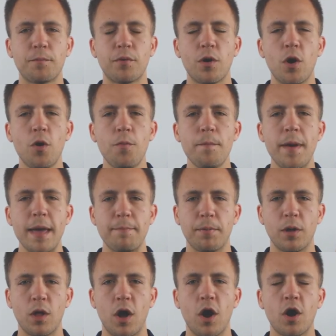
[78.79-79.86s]
Pro
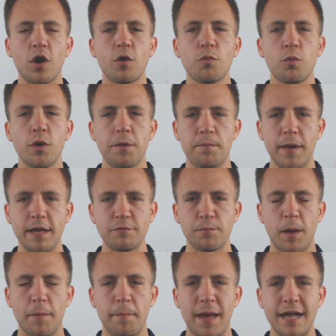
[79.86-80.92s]
Maple Hardwood
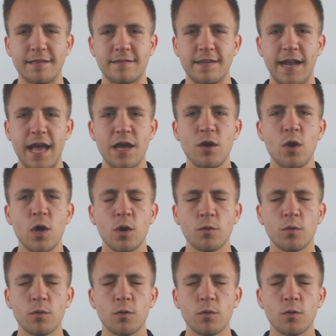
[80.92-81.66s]
Baseball Bat today